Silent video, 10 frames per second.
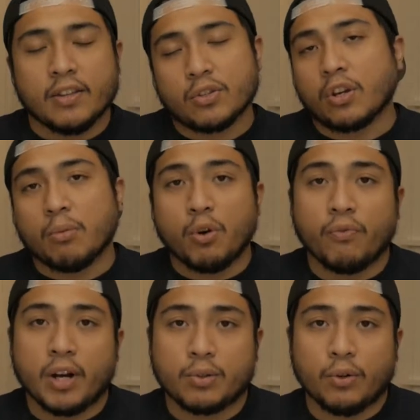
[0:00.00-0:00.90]
so you're going to
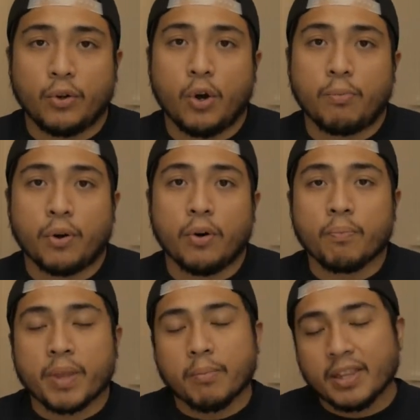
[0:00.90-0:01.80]
move on to a
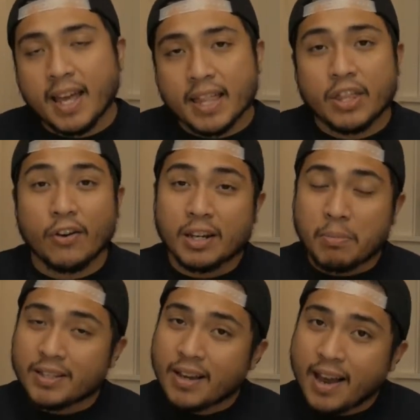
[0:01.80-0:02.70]
GoPro. But then there are going to
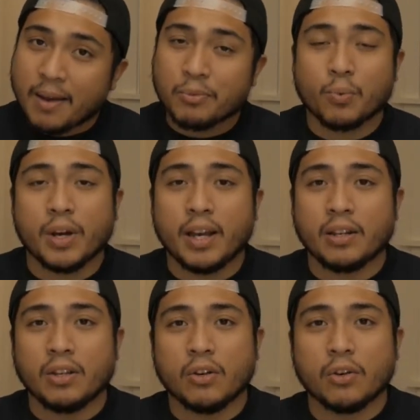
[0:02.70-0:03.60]
be times
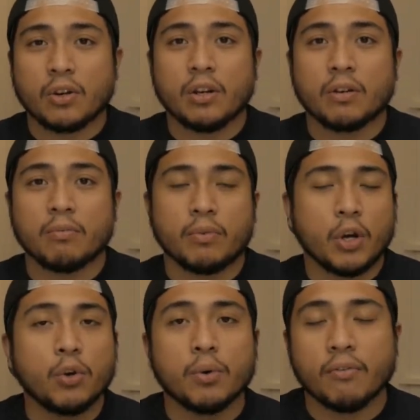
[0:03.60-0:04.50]
when, you're going to
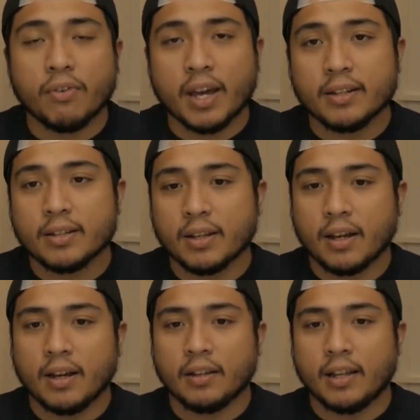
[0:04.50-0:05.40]
go to an event
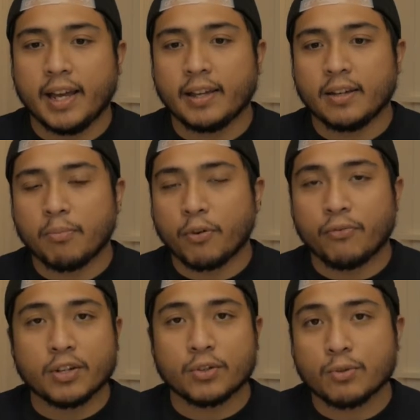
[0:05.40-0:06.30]
like a
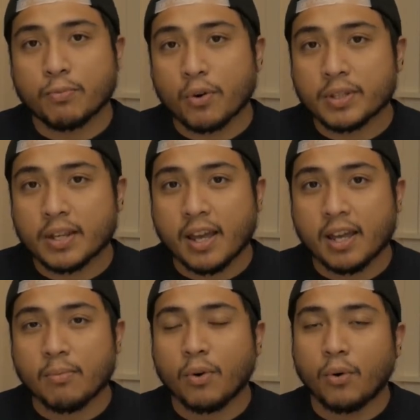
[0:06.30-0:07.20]
professional sports
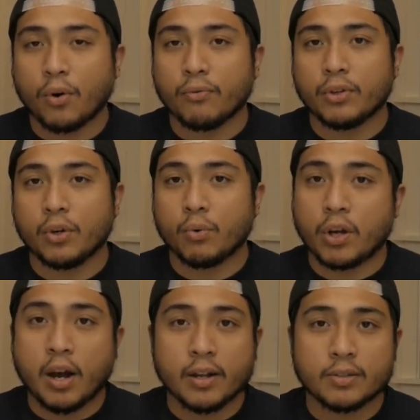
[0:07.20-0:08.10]
game, or if you go to a
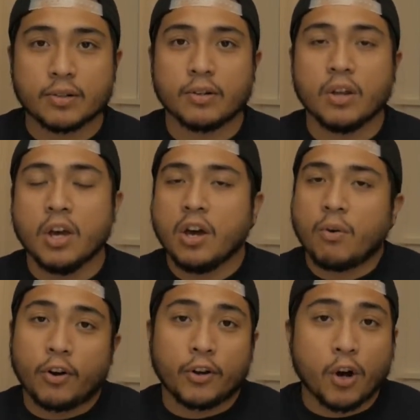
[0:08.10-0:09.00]
concert
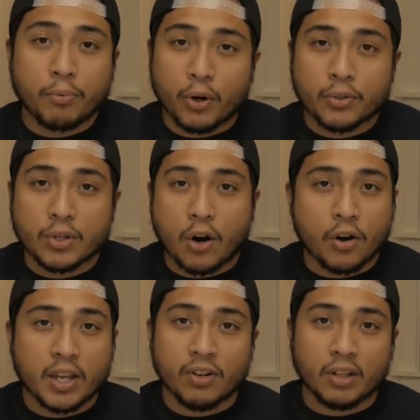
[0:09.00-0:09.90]
where GoPros
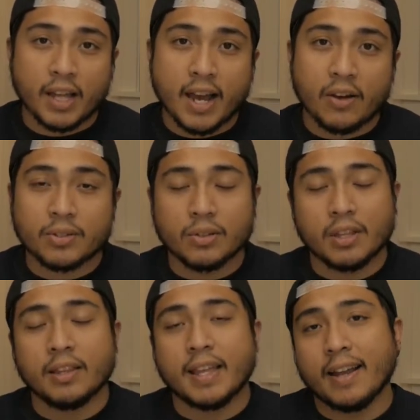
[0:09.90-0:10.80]
aren't even allowed. So
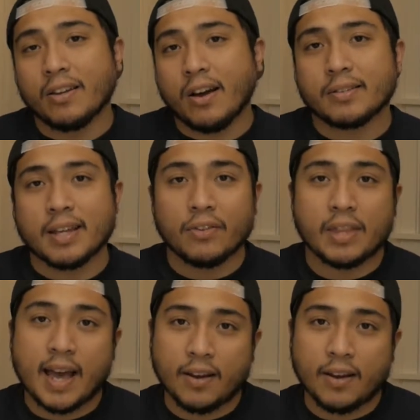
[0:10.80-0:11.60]
then that knocks out that